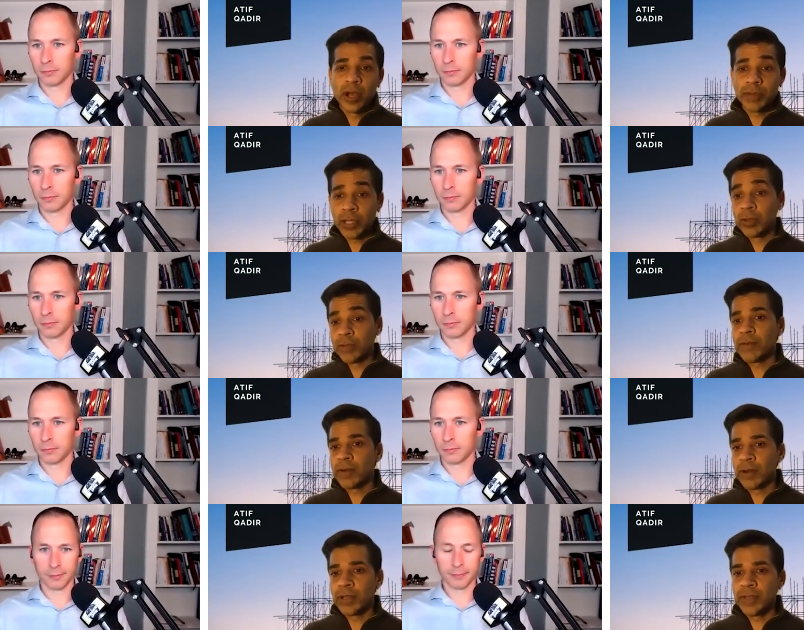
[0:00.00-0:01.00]
Speaker 1: can look
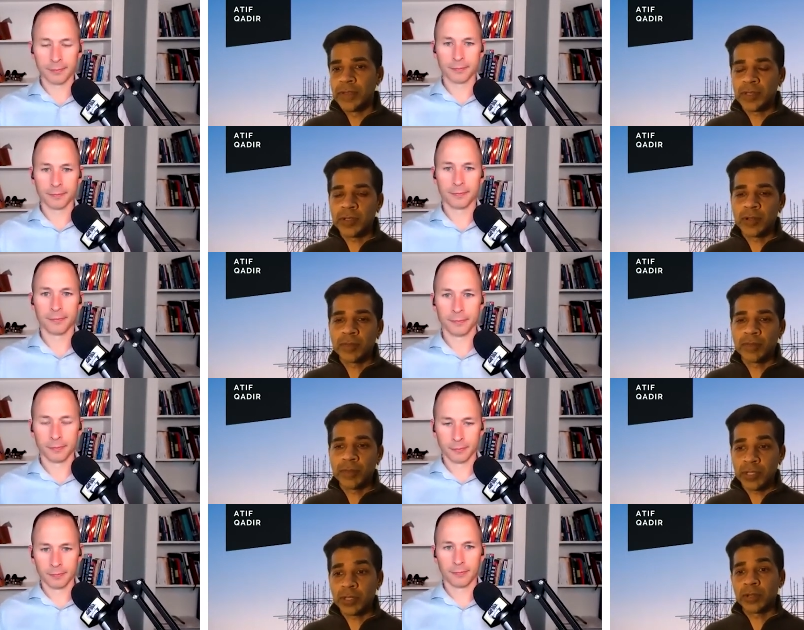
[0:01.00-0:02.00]
for in this year,
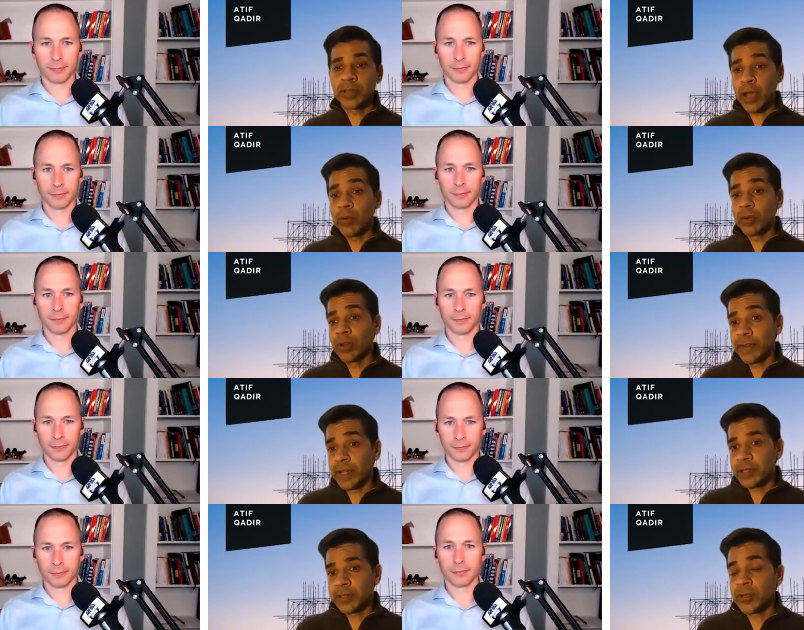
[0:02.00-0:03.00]
particularly how
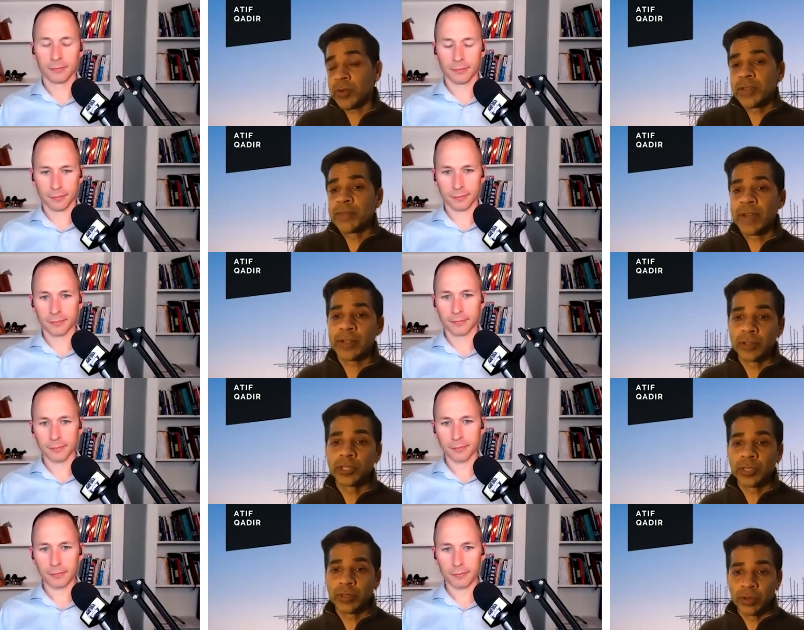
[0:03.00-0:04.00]
it's going to affect
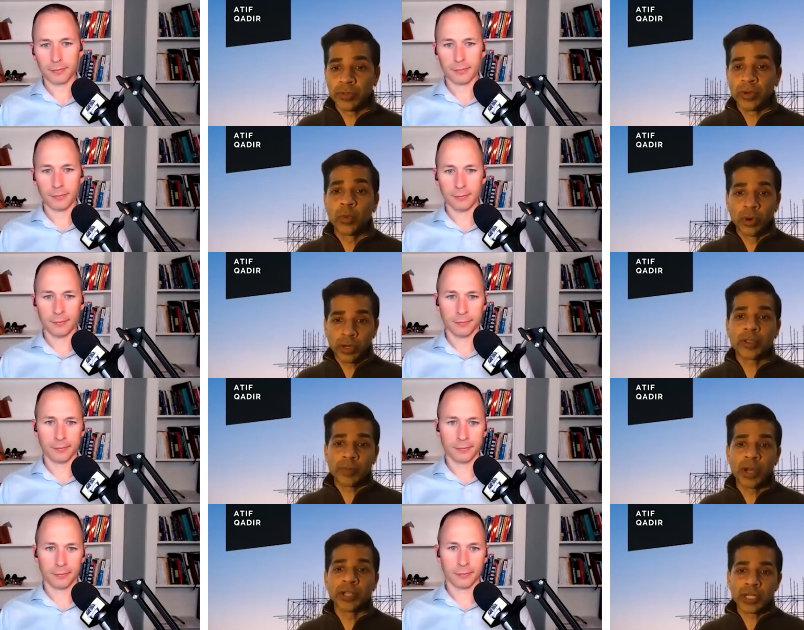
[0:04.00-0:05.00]
their work and the
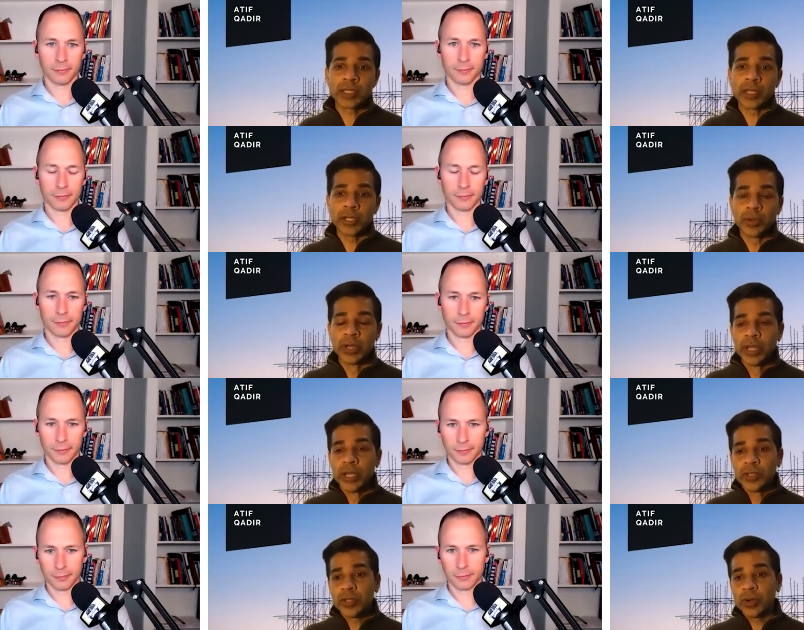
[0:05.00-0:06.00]
projects they do.
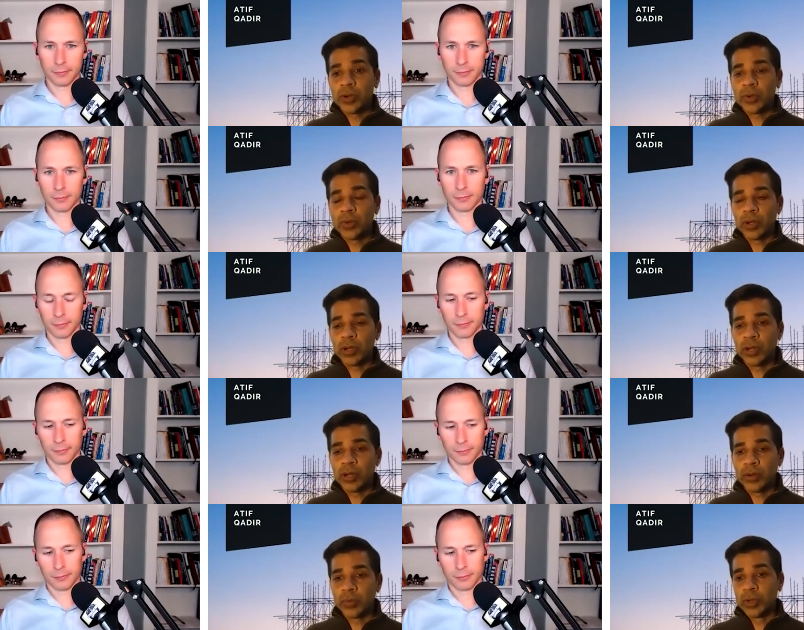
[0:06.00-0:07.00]
So
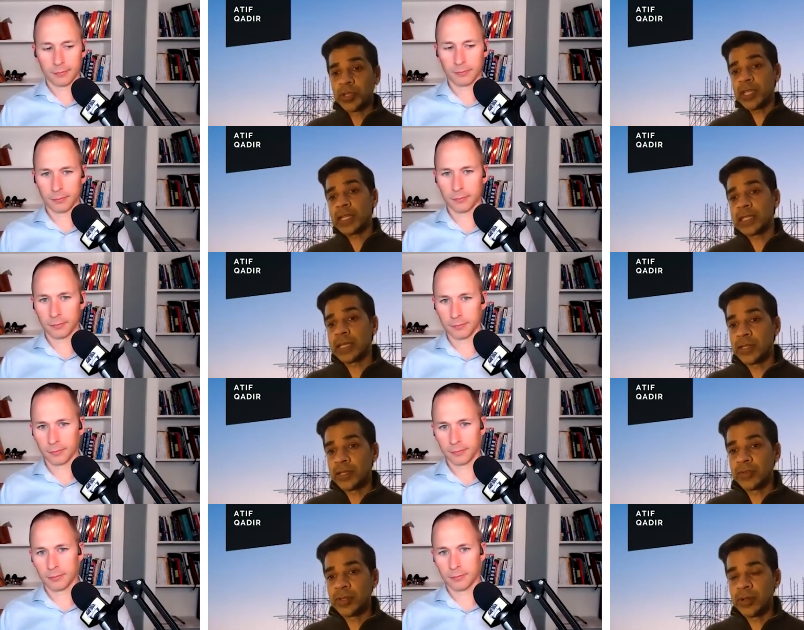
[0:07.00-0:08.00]
real estate
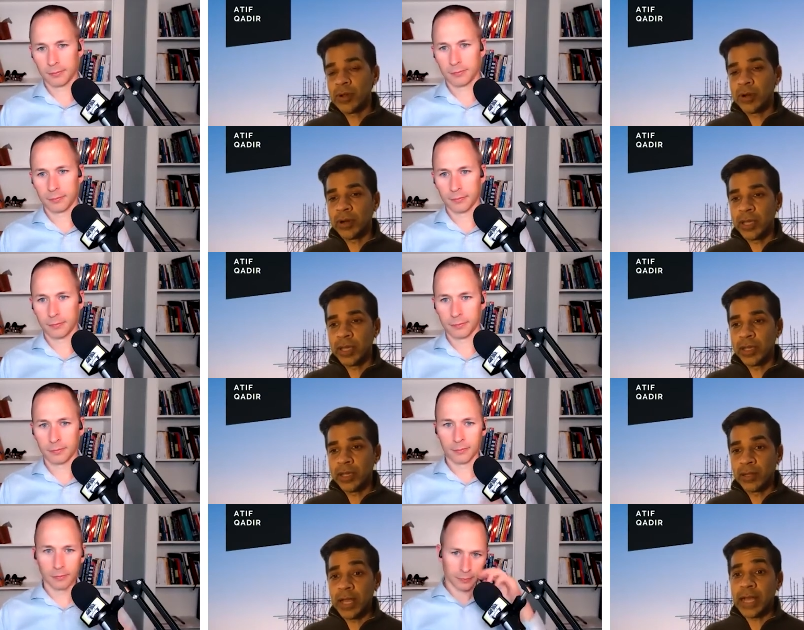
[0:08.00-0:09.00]
incentives are
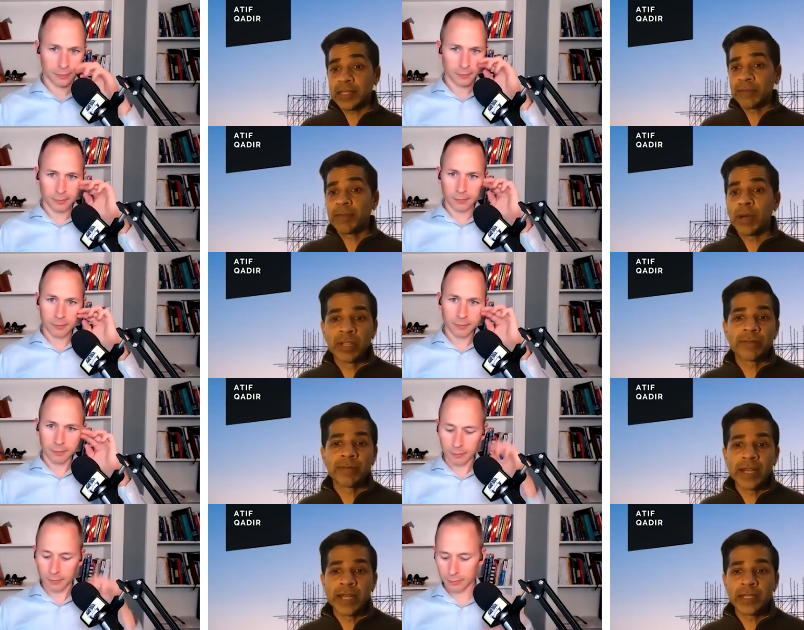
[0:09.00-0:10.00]
a class of public
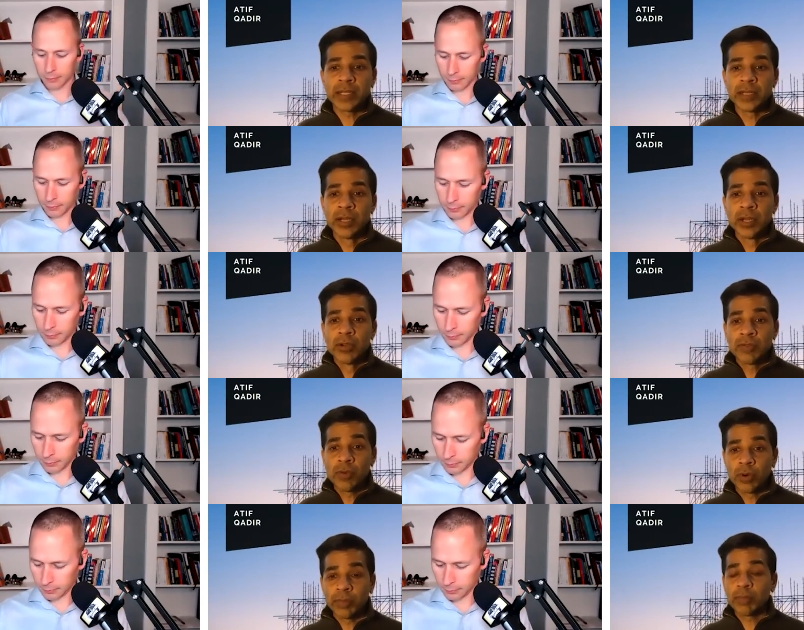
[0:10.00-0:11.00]
financing
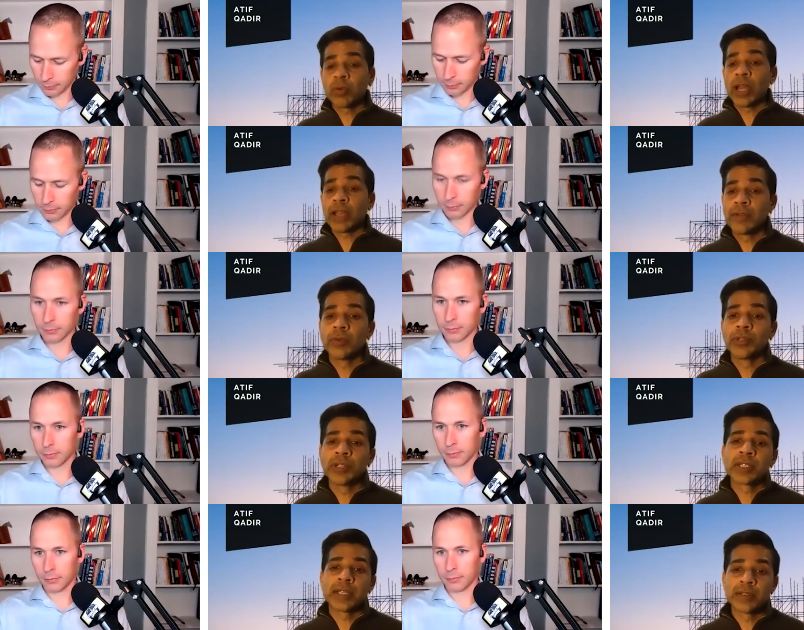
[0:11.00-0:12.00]
for private real
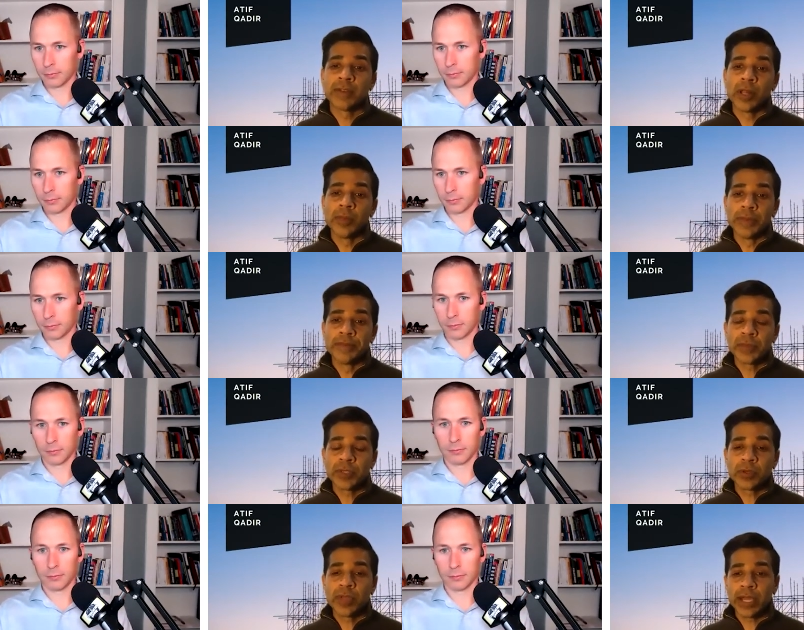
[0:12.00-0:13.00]
estate development.
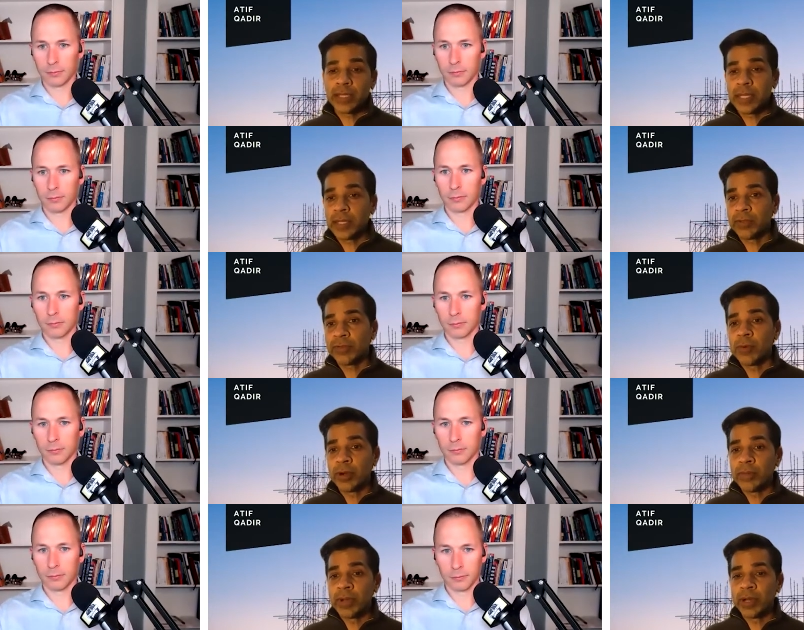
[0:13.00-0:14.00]
So that can take the
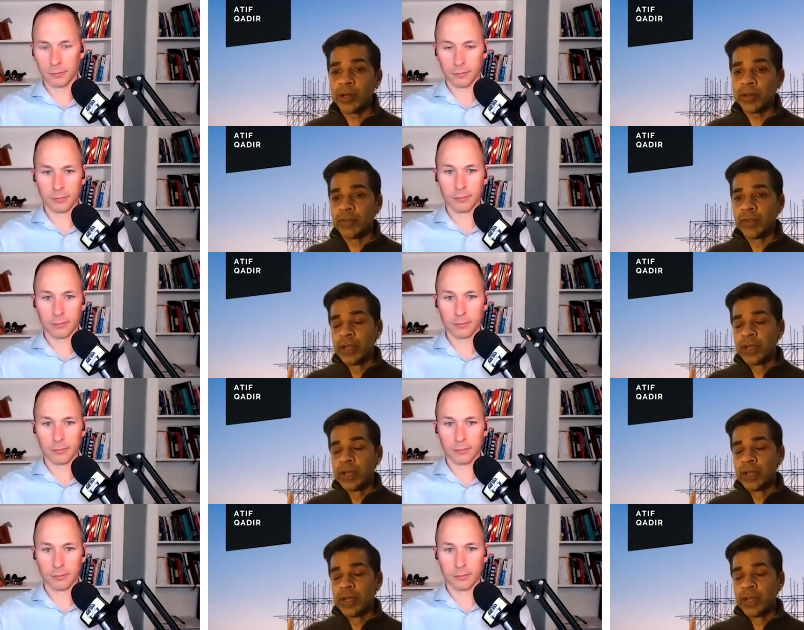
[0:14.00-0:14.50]
form of